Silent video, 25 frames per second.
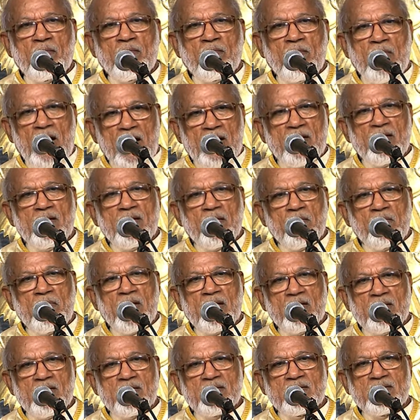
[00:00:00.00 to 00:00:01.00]
My dear
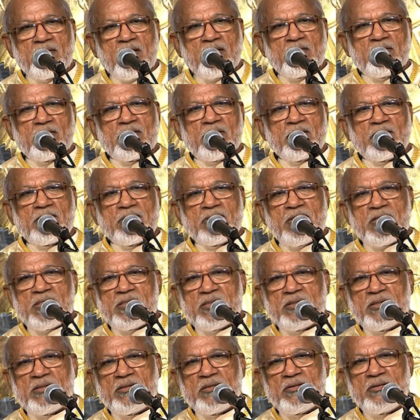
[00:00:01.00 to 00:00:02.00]
brothers and
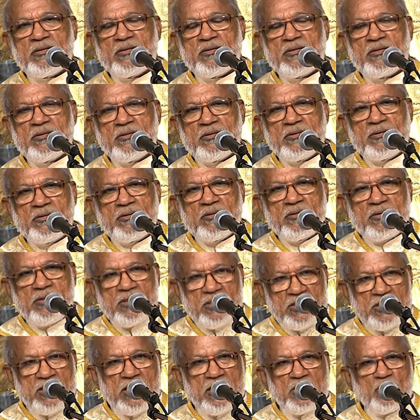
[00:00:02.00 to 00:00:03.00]
sisters,
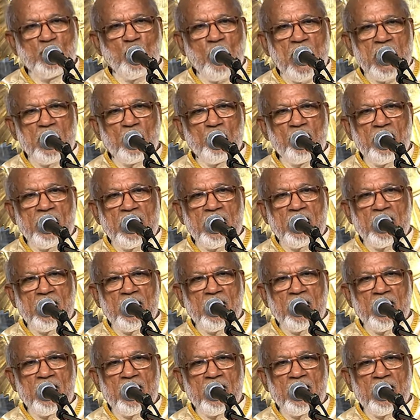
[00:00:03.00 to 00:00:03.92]
this is what we